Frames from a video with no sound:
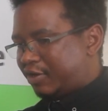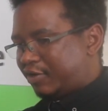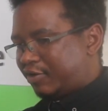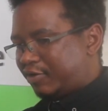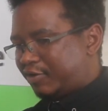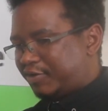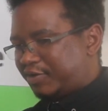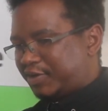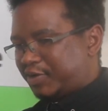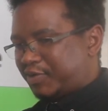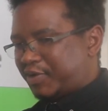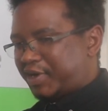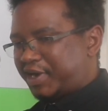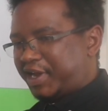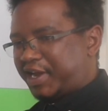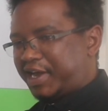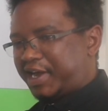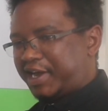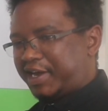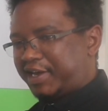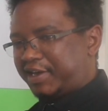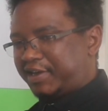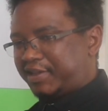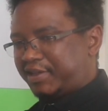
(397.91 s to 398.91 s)
on the one
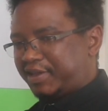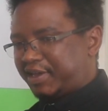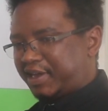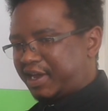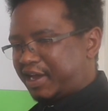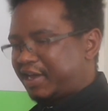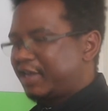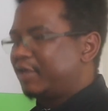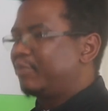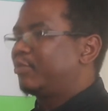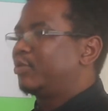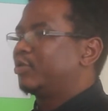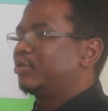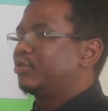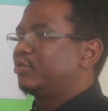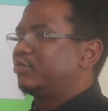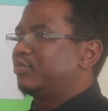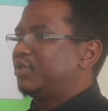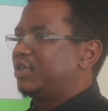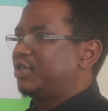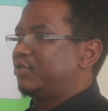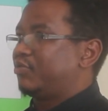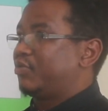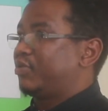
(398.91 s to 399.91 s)
hand, they are able to
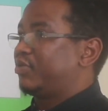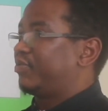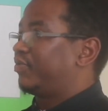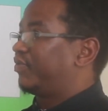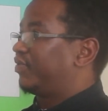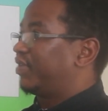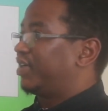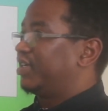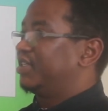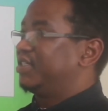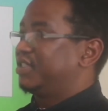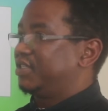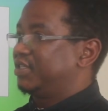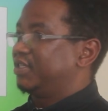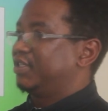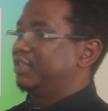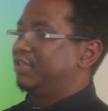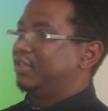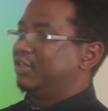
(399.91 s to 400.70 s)
meet with friends